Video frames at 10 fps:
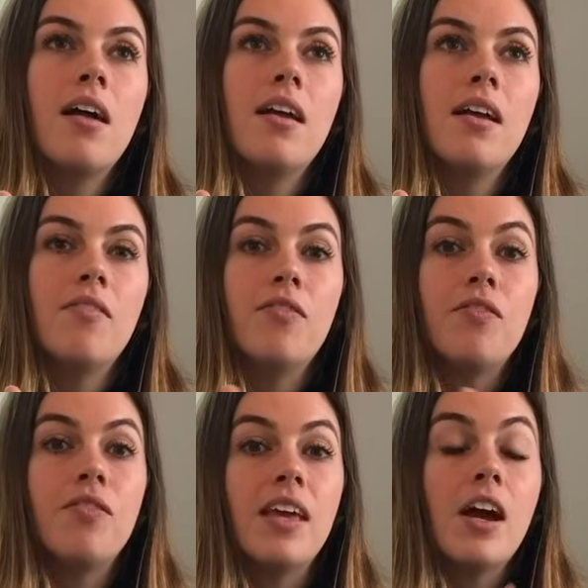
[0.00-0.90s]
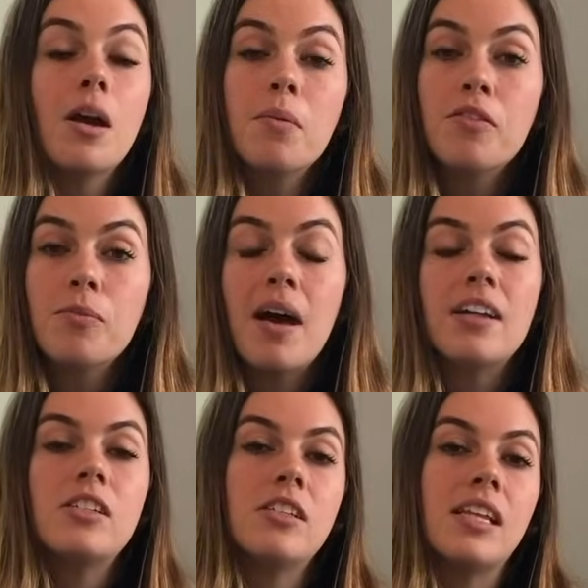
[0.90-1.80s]
if they are a perfect
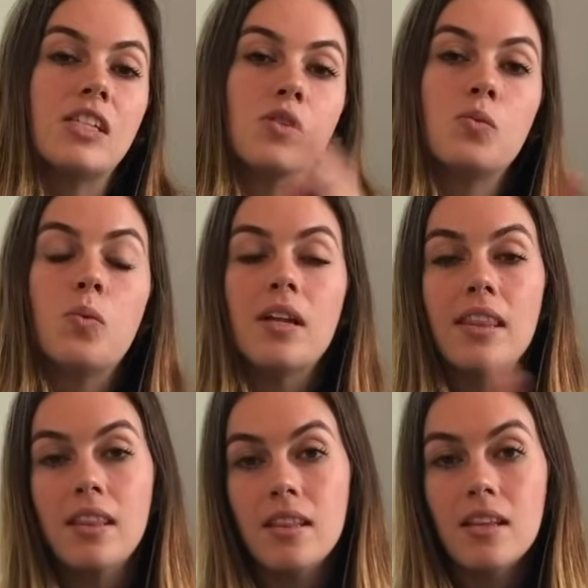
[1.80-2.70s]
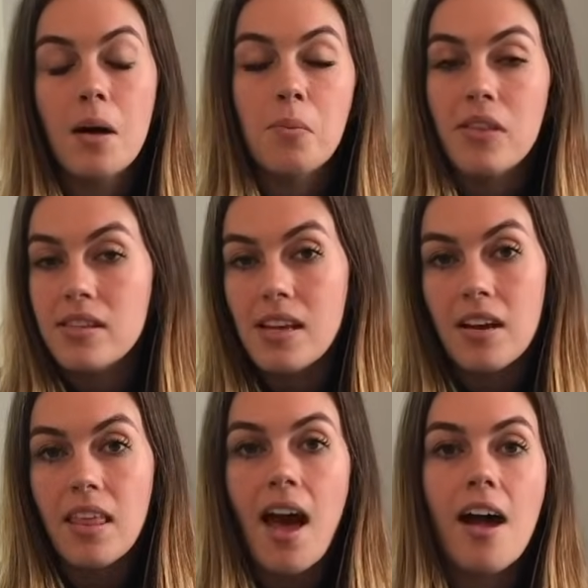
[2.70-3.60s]
match, then that's one couple that's out
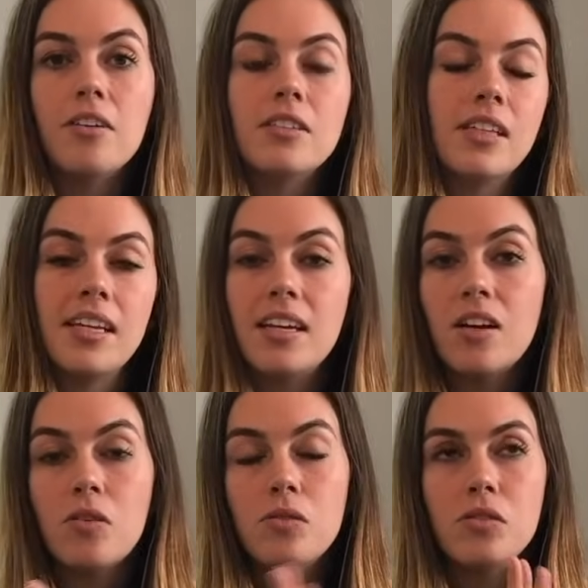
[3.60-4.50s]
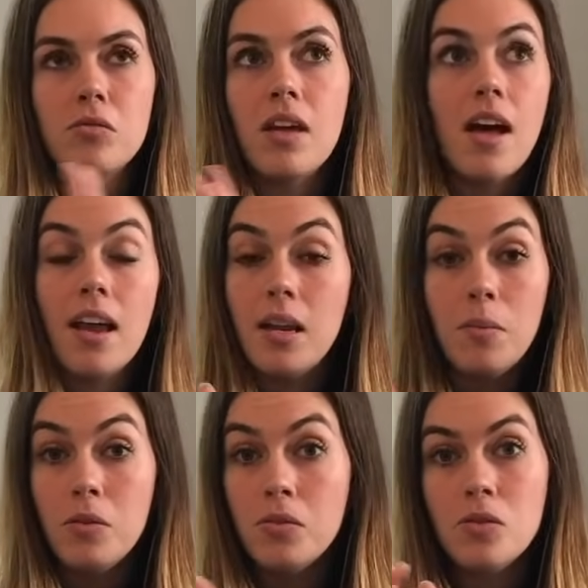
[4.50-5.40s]
of the house and they get to go to the
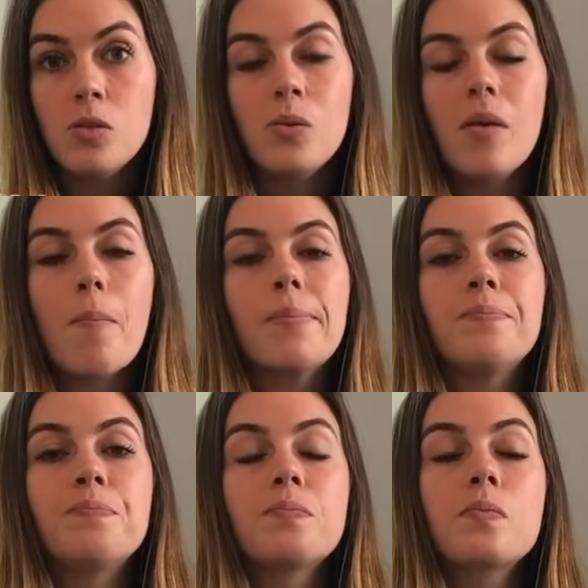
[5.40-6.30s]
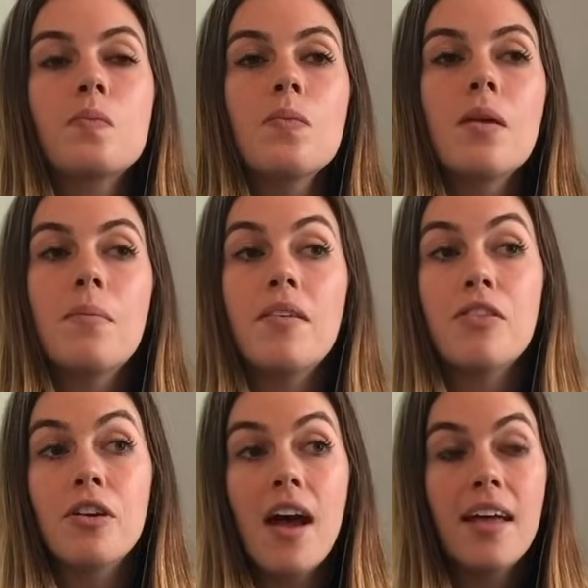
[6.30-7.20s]
honeymoon suite. But if
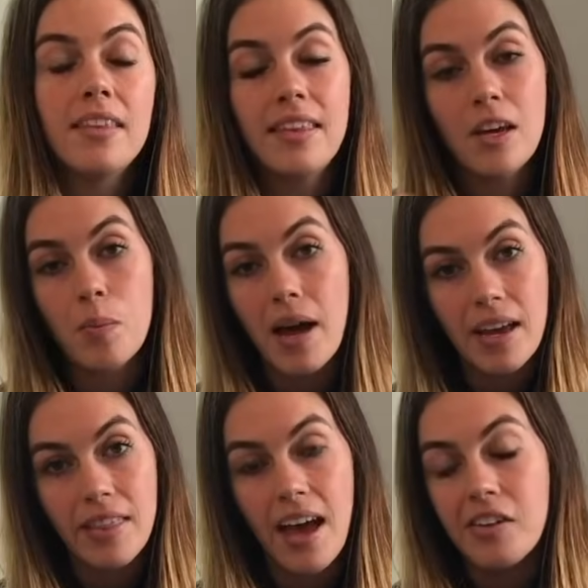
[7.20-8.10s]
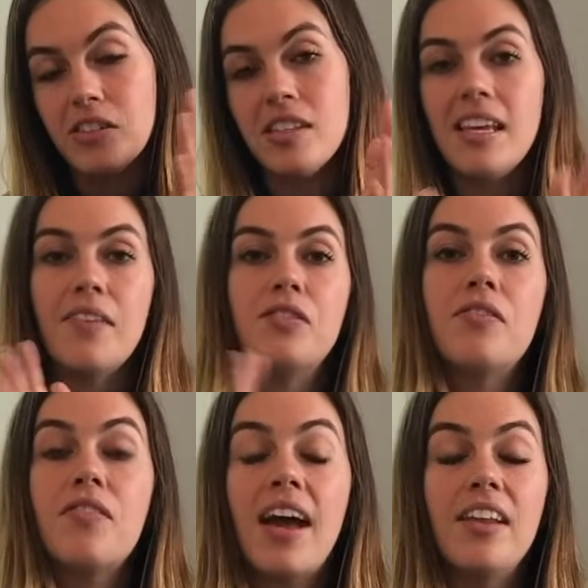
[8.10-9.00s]
they're not, then they go back in the house and they have to
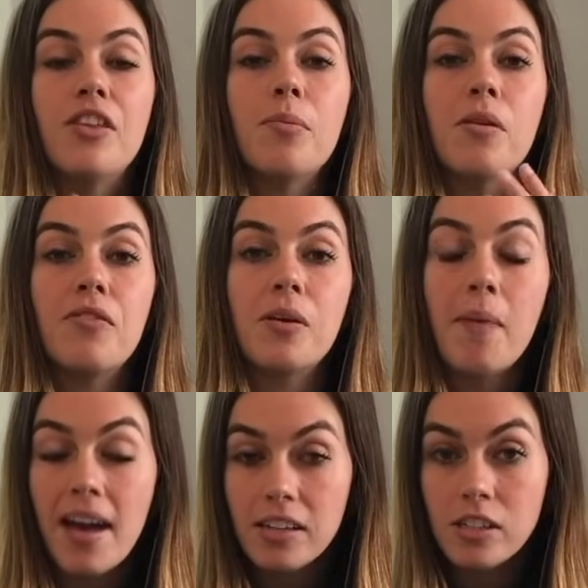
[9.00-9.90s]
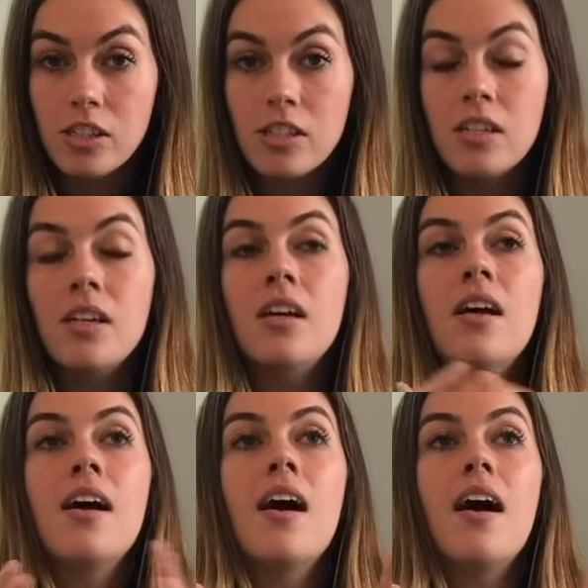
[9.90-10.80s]
find their perfect match.
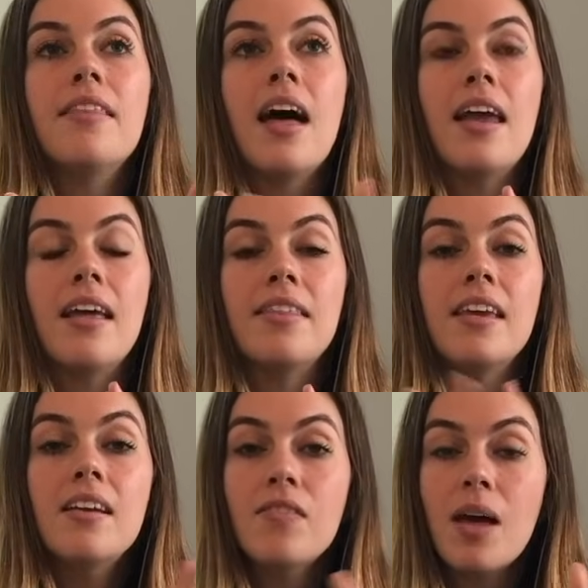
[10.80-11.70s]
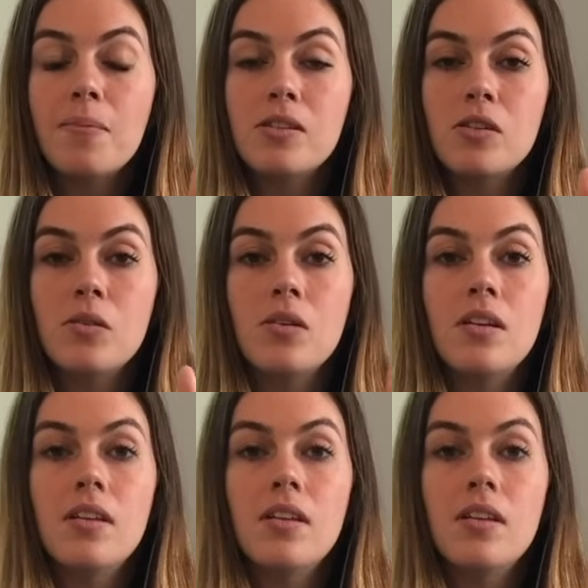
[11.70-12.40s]
And then at the end of the episode,